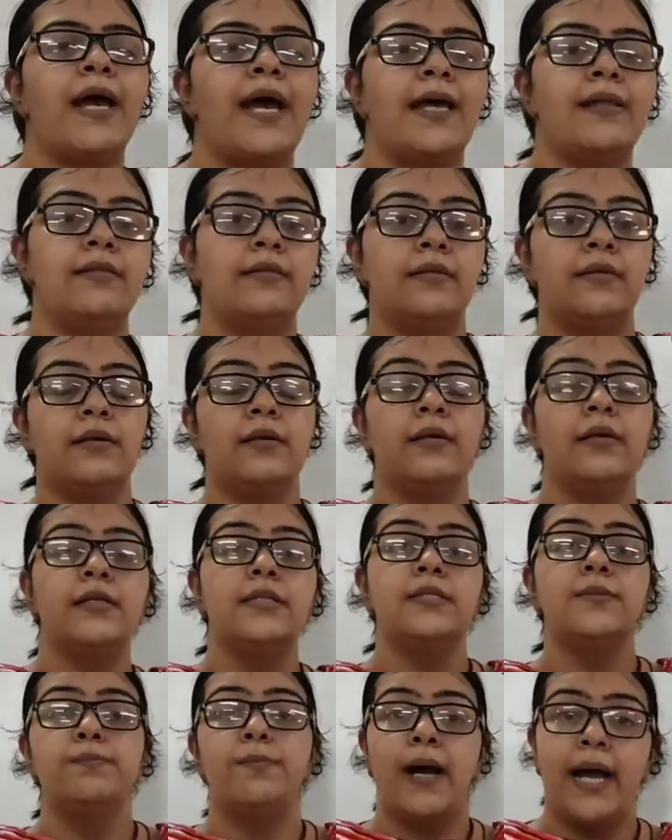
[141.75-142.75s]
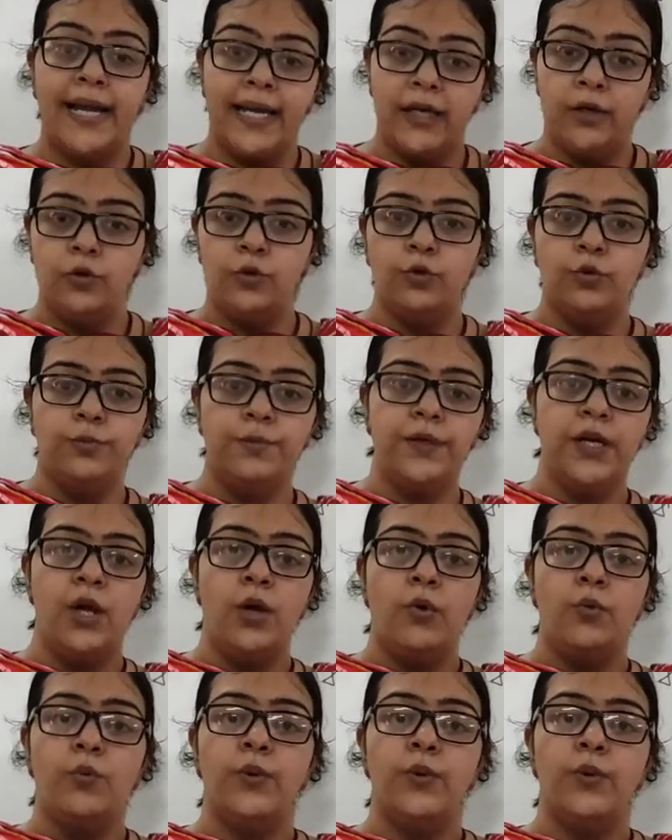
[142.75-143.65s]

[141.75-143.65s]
anther is bilobed